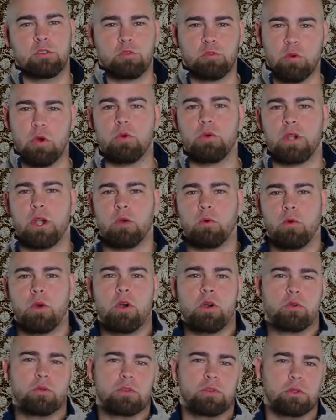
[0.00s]
grow in our
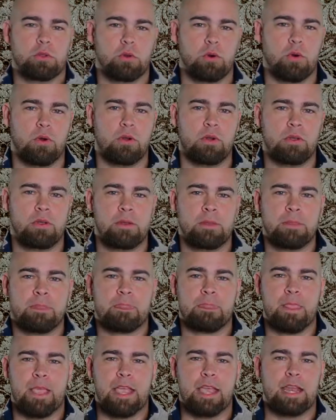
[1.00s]
walk with the Lord,
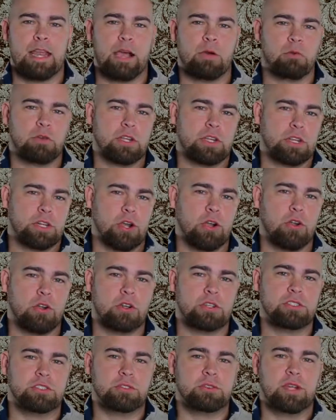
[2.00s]
and I want to
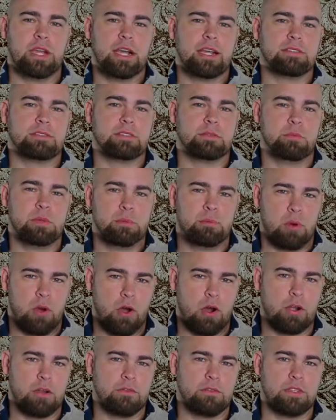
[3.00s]
encourage you guys to be
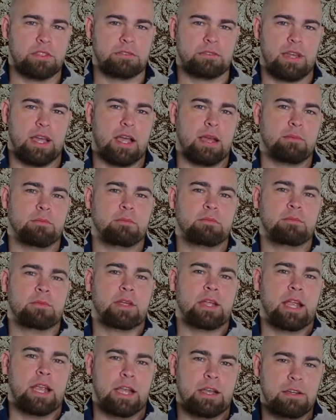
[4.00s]
part of this time
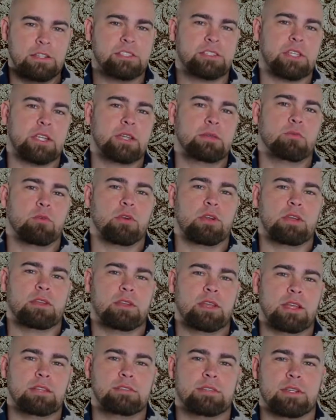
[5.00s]
each Sunday morning
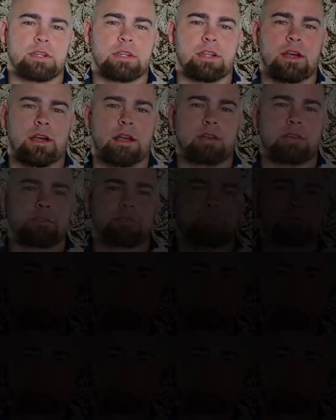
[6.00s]
at 10 o'clock.